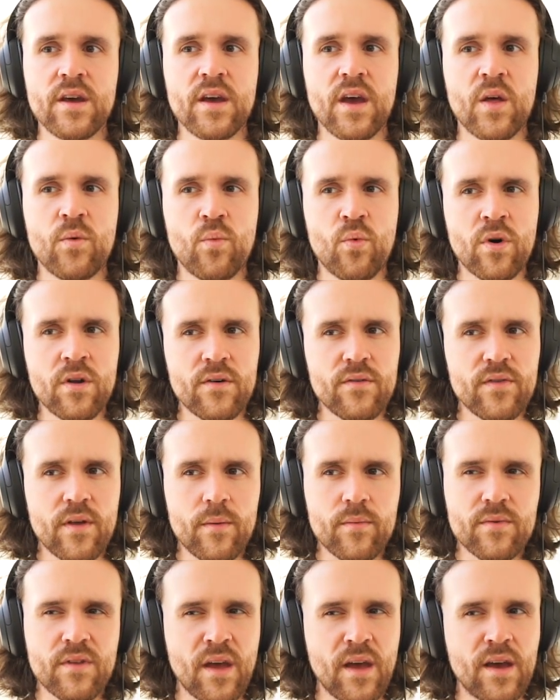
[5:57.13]
and one of
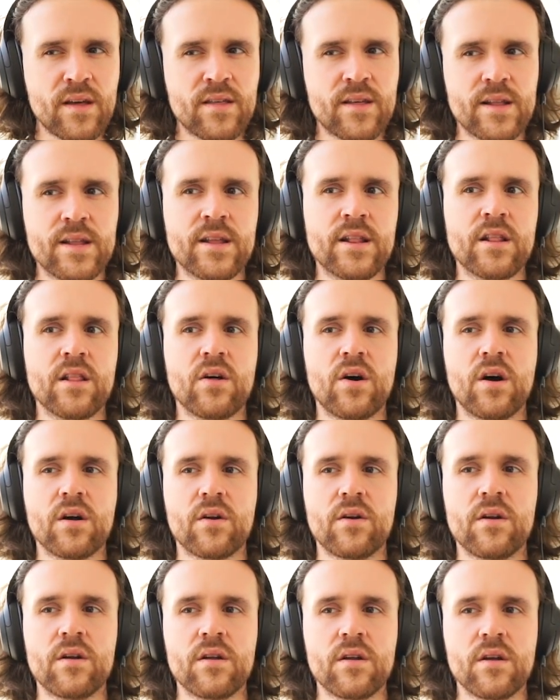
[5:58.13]
them takes a little
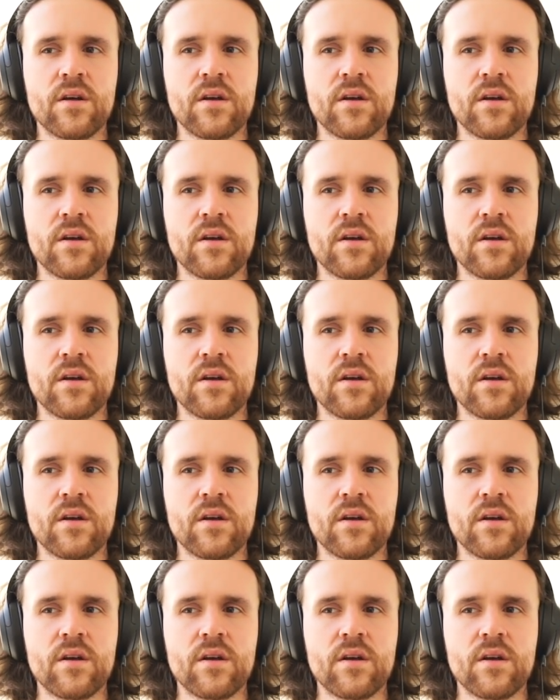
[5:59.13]
longer.